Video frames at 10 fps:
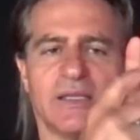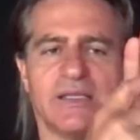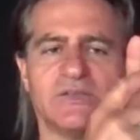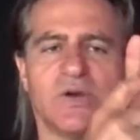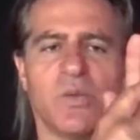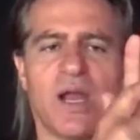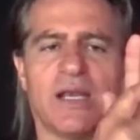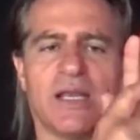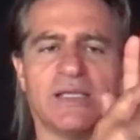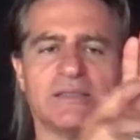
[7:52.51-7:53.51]
this
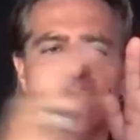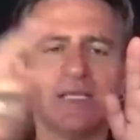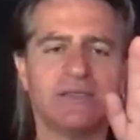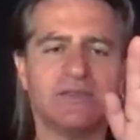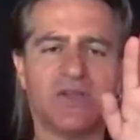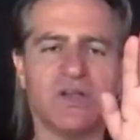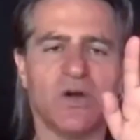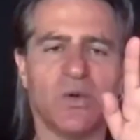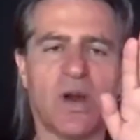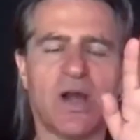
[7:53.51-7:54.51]
awareness is still
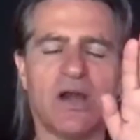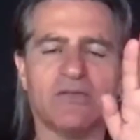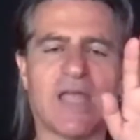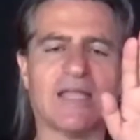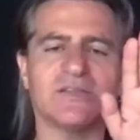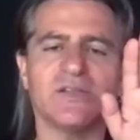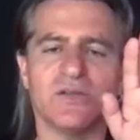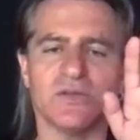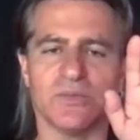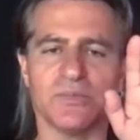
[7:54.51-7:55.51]
aware of that too.